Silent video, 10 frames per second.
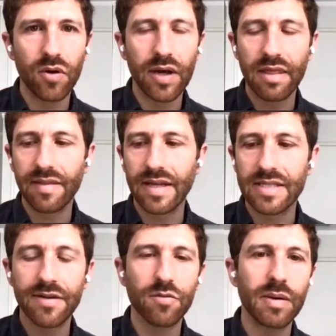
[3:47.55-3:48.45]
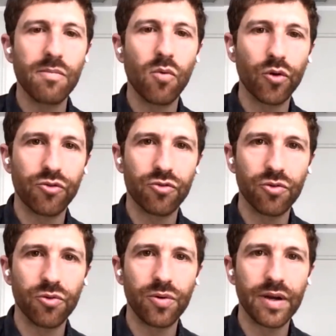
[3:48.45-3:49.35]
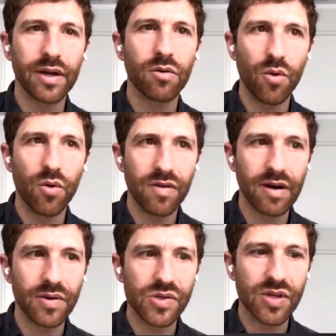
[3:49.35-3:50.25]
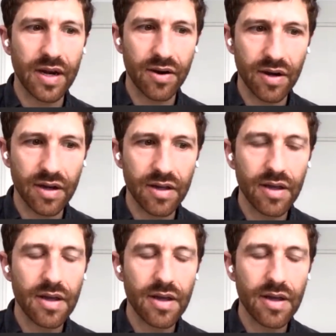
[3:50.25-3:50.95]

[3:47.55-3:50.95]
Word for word: and I think that's never been more true in a coronavirus era.